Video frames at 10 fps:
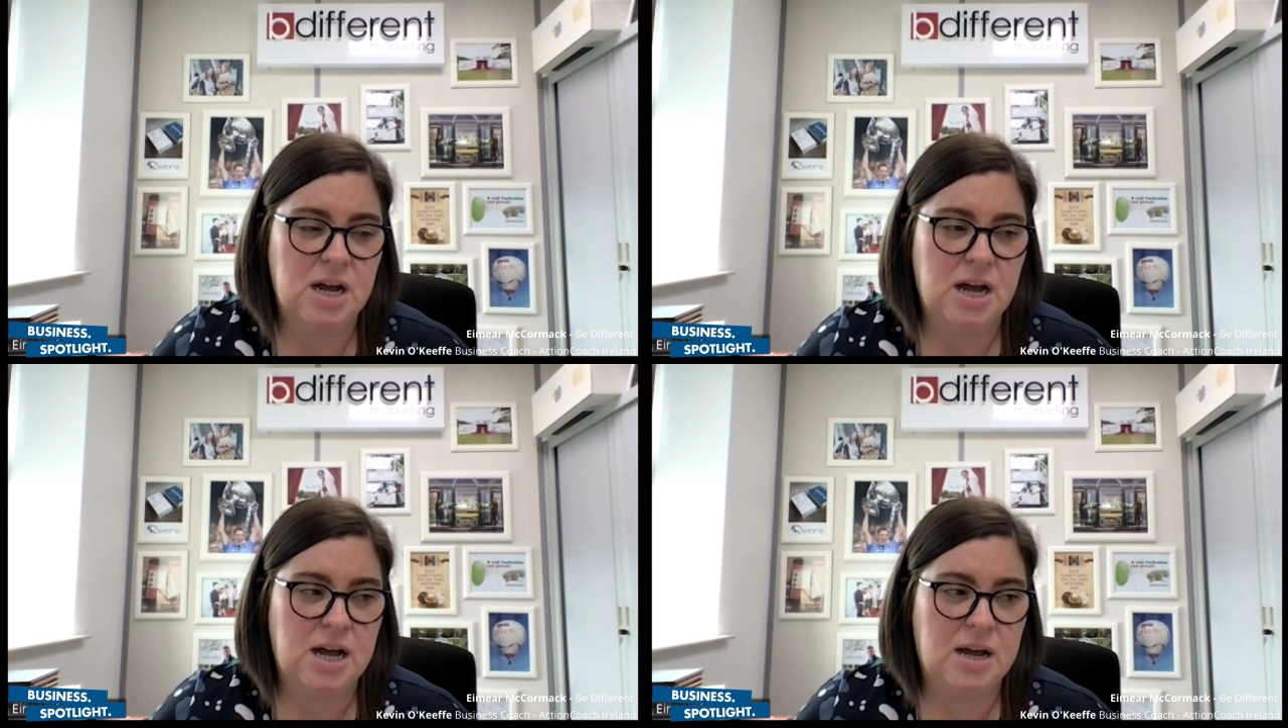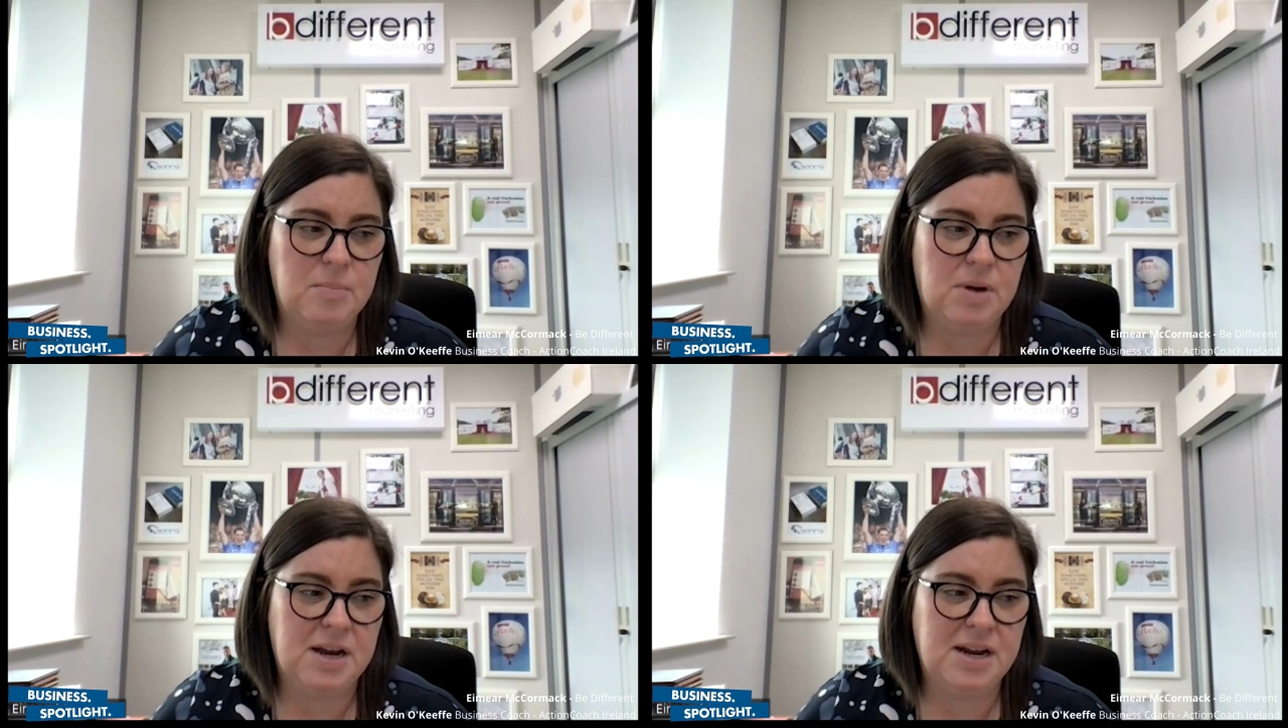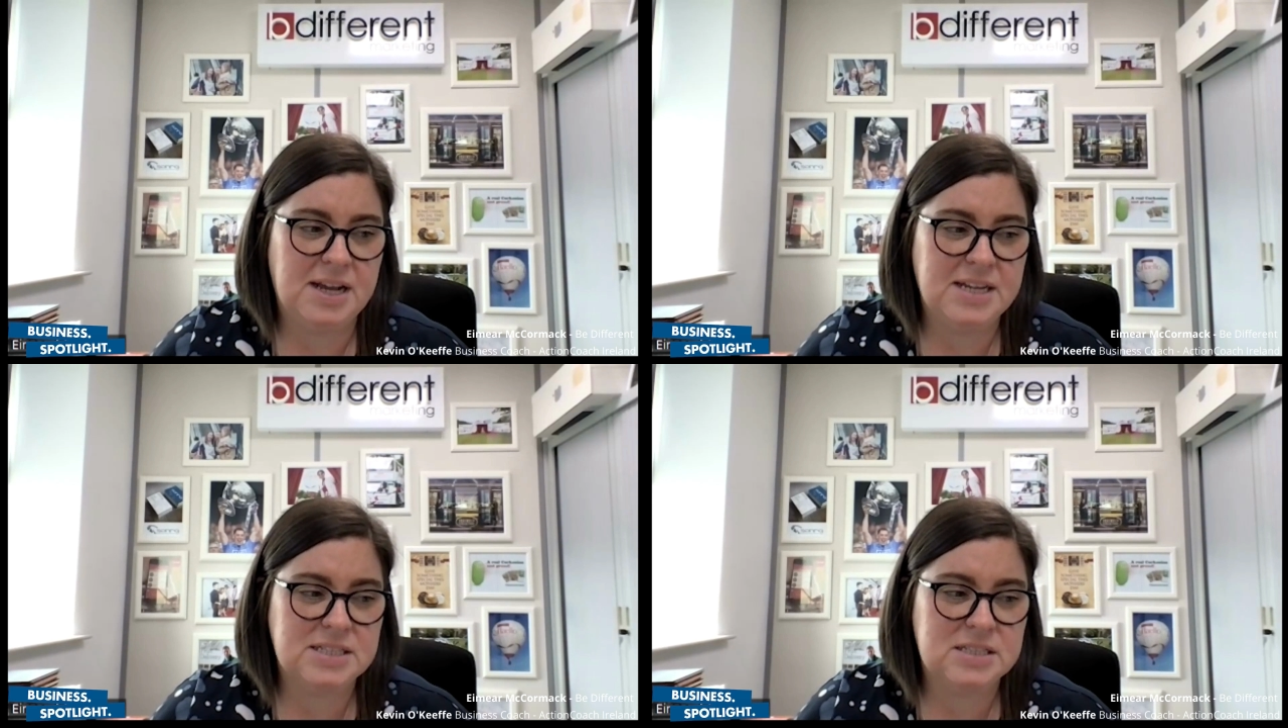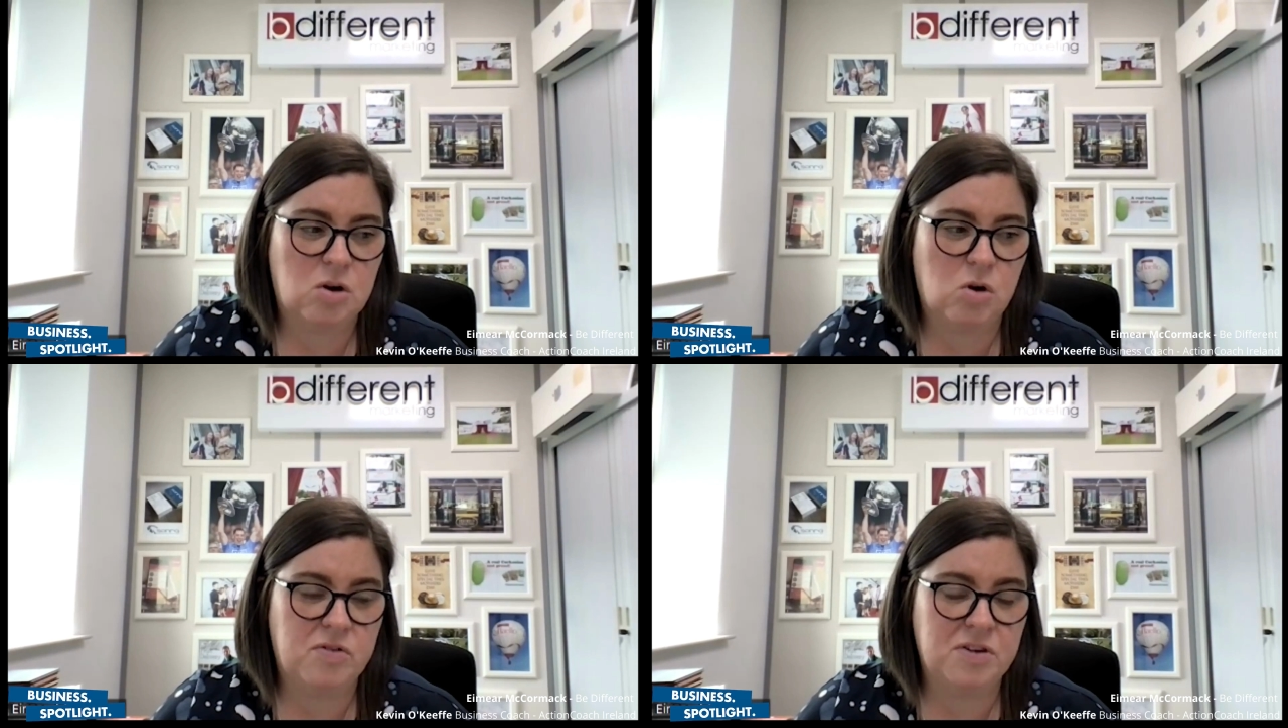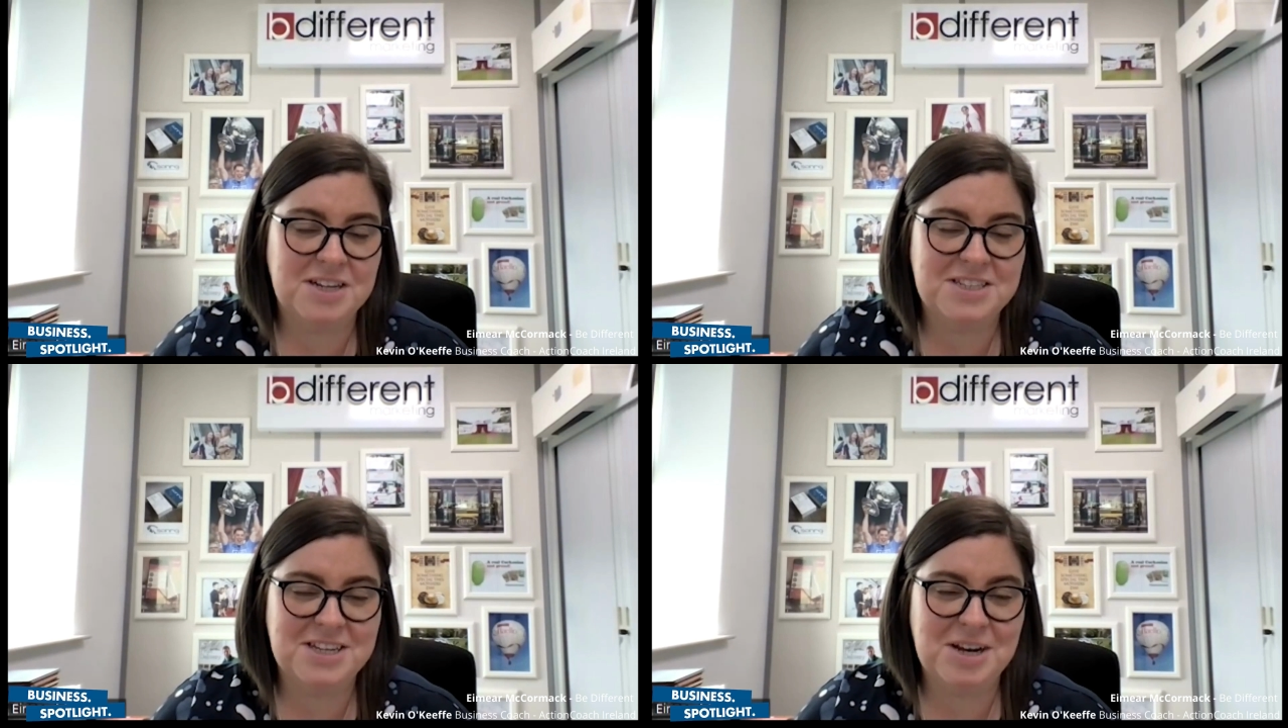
And I guess COVID-19,